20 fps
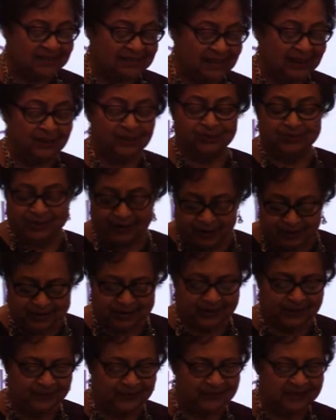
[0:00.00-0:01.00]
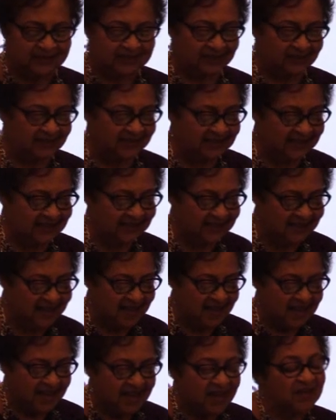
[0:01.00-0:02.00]
skilled nursing facility
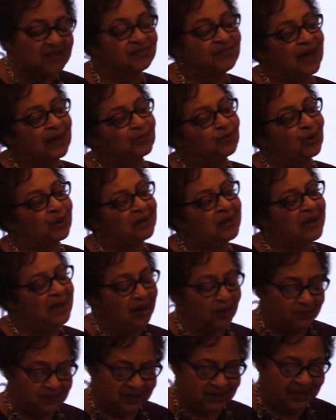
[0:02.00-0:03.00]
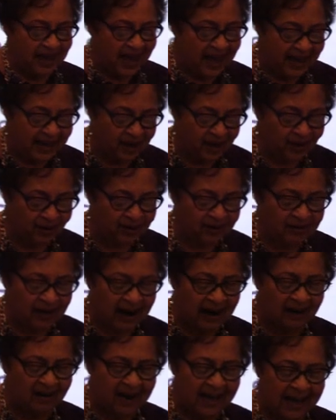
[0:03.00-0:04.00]
that will help to anchor
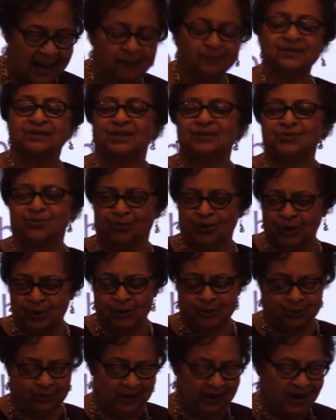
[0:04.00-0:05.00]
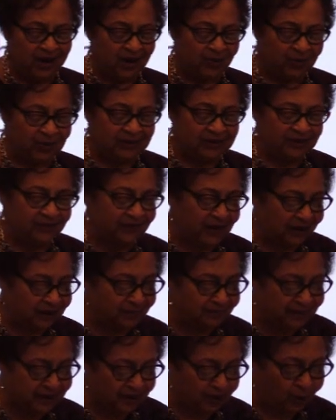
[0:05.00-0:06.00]
our Hampton Road
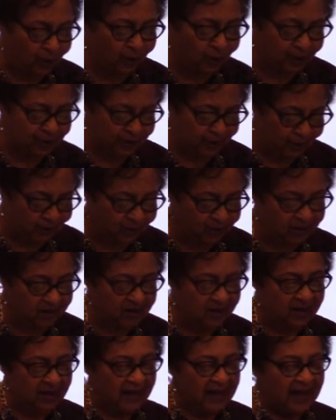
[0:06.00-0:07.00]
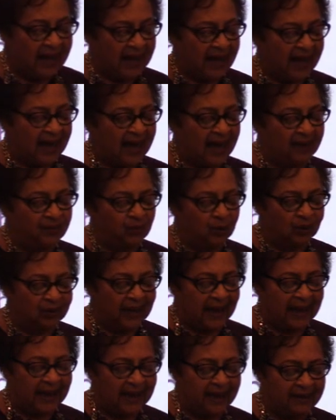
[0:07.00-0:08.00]
redevelopment corridor and
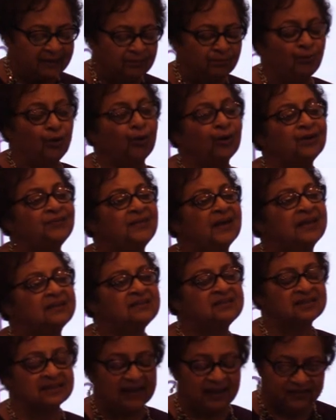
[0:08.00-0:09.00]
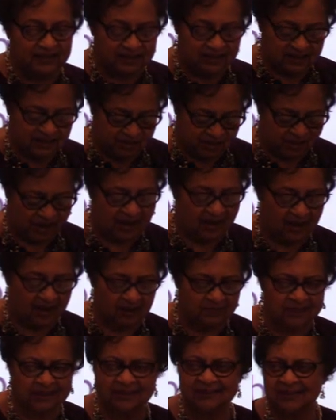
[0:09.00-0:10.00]
will add more than 70
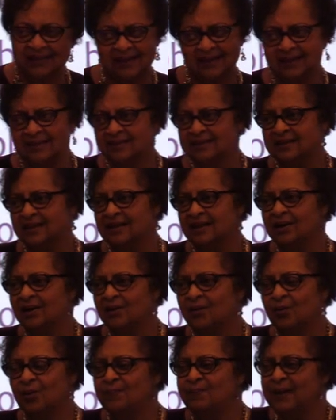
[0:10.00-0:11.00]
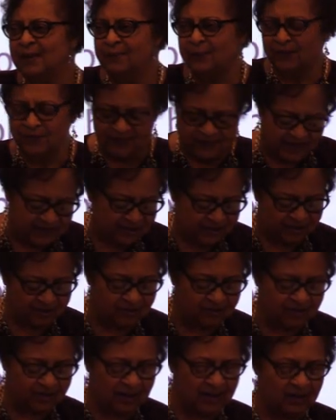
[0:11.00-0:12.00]
jobs. And these will be
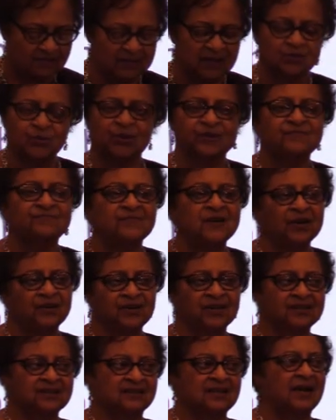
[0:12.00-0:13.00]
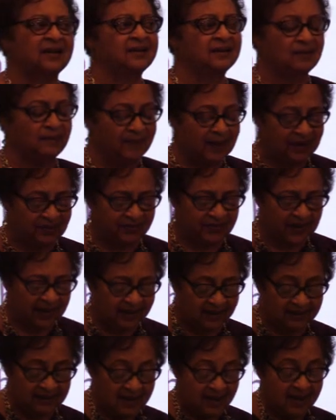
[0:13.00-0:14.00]
professional jobs, and we're very excited about
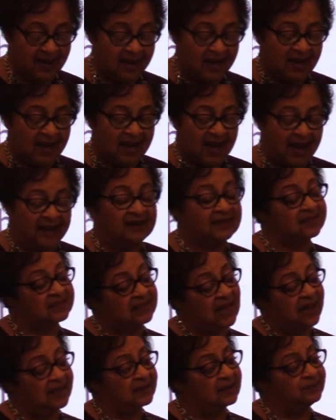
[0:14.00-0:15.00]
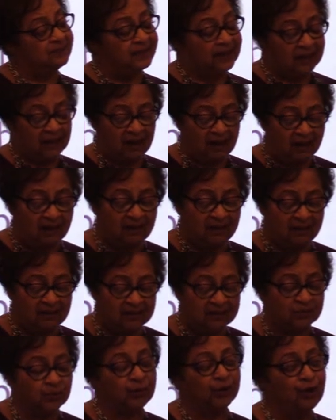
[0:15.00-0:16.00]
that. And excited
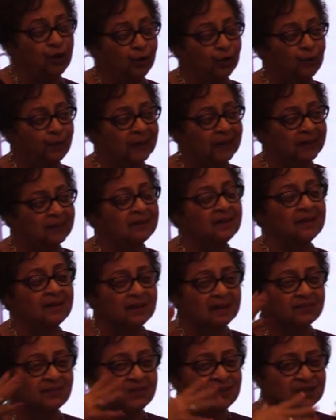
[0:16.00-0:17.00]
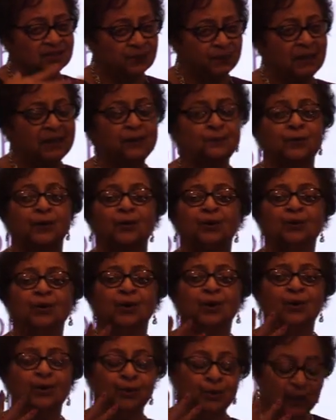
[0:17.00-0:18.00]
because we're hoping these people
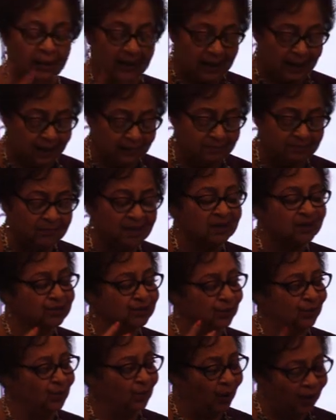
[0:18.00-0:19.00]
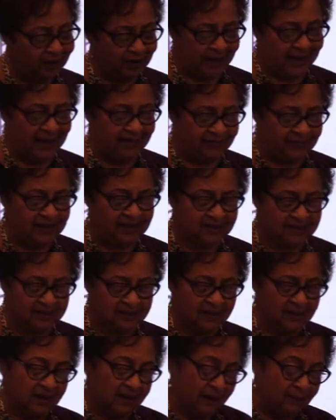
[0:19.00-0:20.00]
who come to work at
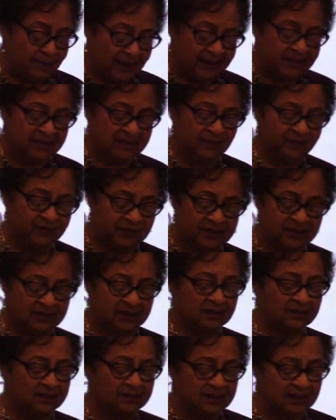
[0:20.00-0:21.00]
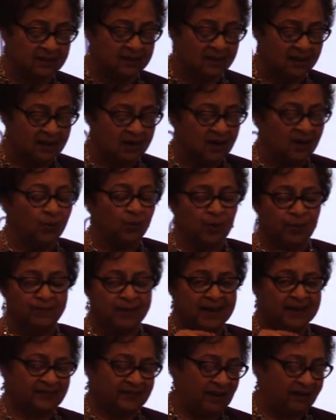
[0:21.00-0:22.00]
this amazing facility will
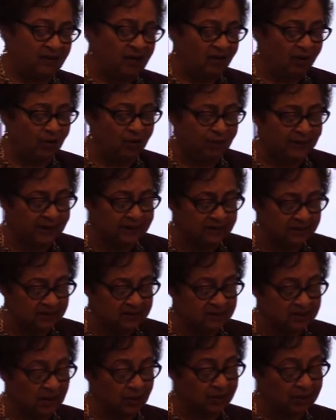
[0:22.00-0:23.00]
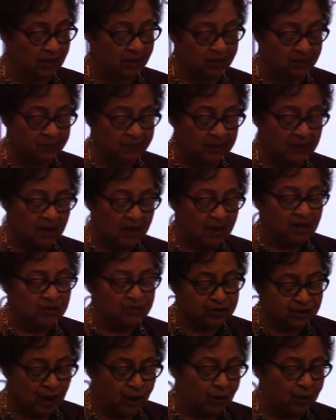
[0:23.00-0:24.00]
make their home in DeSoto.
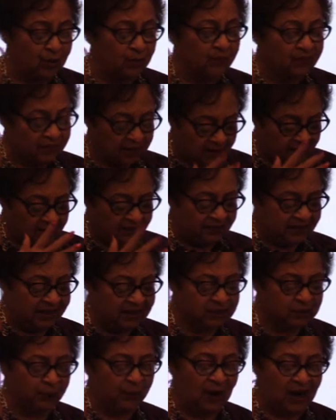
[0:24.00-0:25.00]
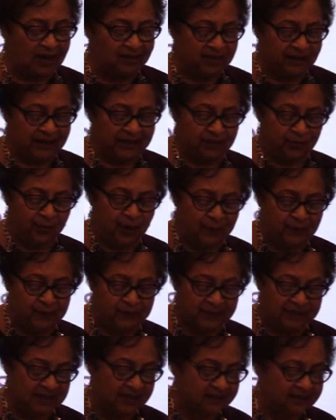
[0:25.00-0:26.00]
So this project
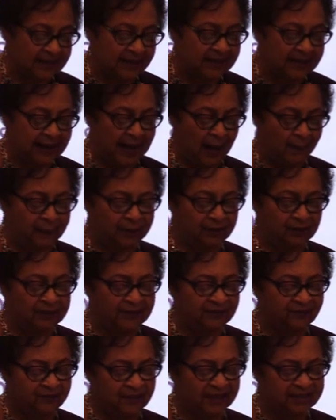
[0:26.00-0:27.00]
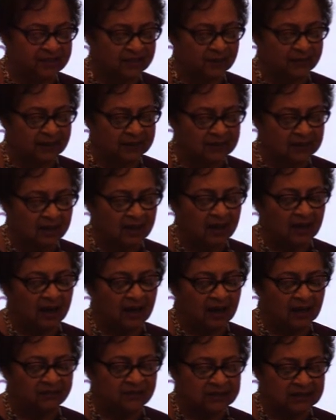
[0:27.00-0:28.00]
represents a capital investment
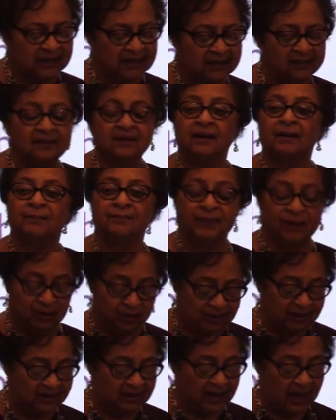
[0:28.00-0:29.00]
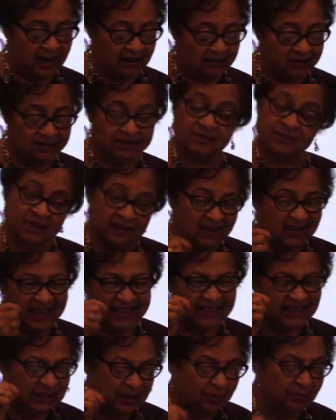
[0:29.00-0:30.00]
of $10 million
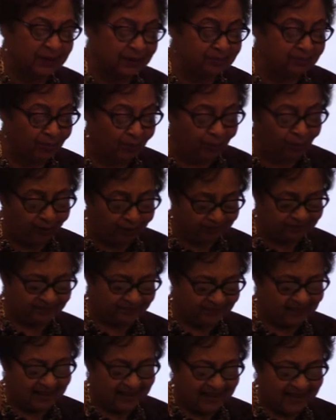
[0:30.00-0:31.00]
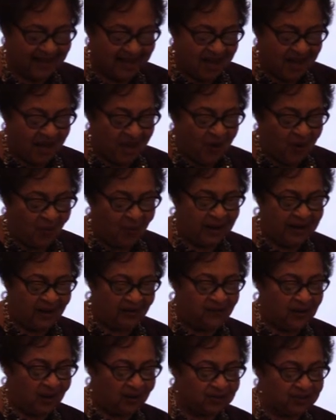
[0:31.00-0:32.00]
and a little bit more. We
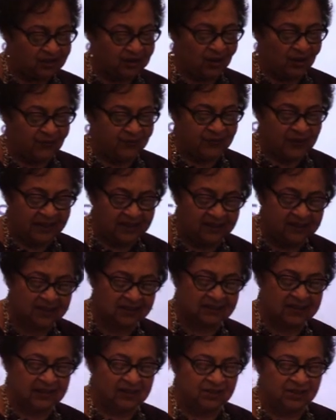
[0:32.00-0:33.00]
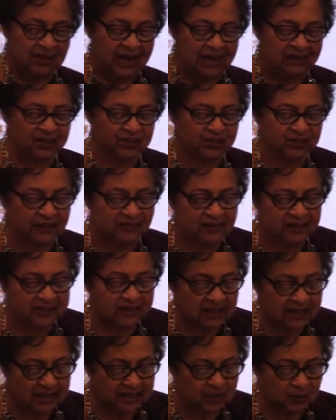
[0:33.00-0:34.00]
have also faced the challenge of
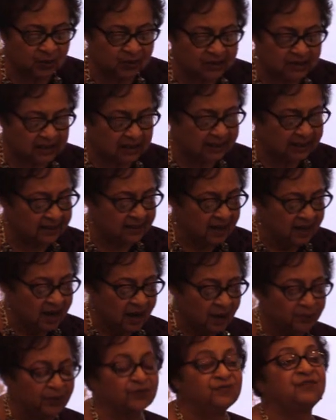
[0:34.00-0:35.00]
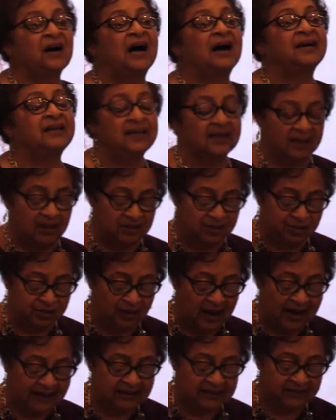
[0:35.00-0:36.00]
continuously providing
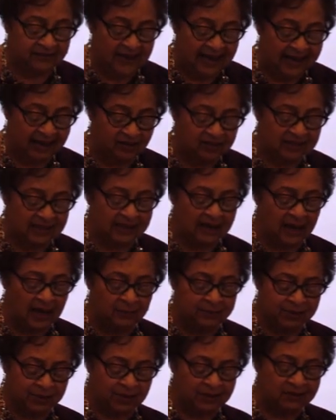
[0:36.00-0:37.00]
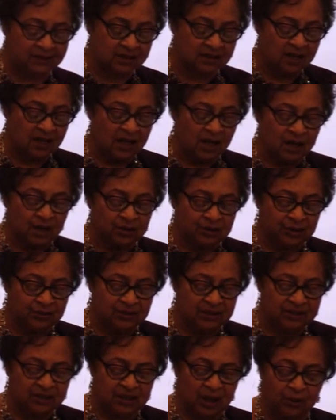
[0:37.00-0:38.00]
attractive housing options to
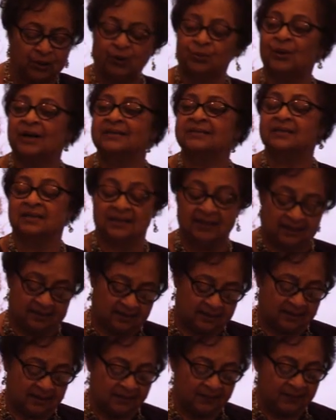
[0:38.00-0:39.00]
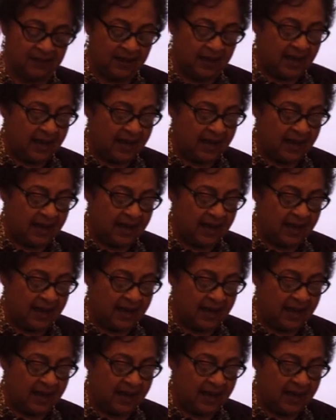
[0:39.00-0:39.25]
DeSoto residents